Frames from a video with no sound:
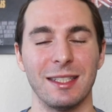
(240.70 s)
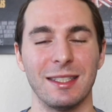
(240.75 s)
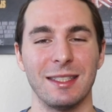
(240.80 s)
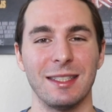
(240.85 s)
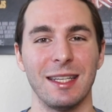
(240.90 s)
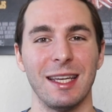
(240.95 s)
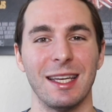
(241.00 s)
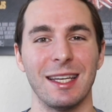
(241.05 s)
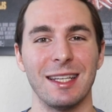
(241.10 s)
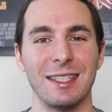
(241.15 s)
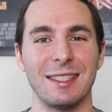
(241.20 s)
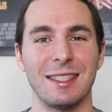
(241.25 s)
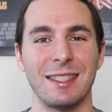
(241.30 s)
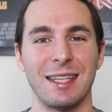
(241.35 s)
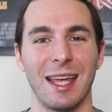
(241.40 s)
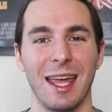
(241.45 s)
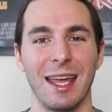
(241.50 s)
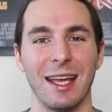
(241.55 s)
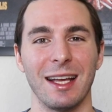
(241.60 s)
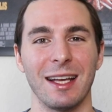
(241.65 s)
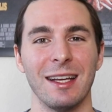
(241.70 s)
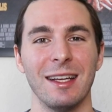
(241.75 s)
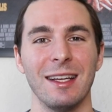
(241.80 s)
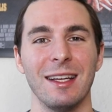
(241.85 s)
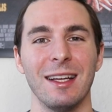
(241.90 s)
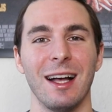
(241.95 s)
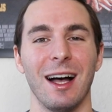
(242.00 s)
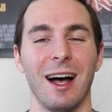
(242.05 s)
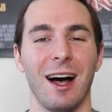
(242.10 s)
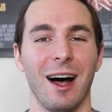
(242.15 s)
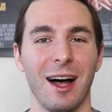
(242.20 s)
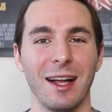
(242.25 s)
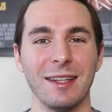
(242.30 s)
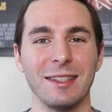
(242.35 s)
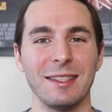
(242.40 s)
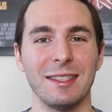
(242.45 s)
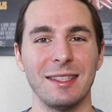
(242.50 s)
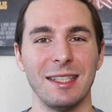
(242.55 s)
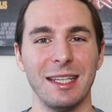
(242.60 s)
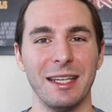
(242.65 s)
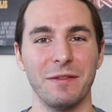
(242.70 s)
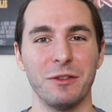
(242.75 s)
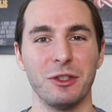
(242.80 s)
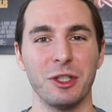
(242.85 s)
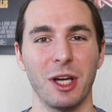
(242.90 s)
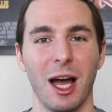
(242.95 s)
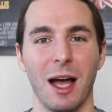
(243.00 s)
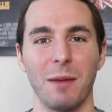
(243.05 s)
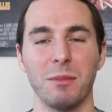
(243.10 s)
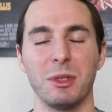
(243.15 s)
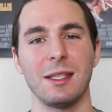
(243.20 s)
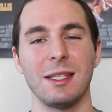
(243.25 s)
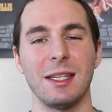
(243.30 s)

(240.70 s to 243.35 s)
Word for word: to see his take on Steve Jobs.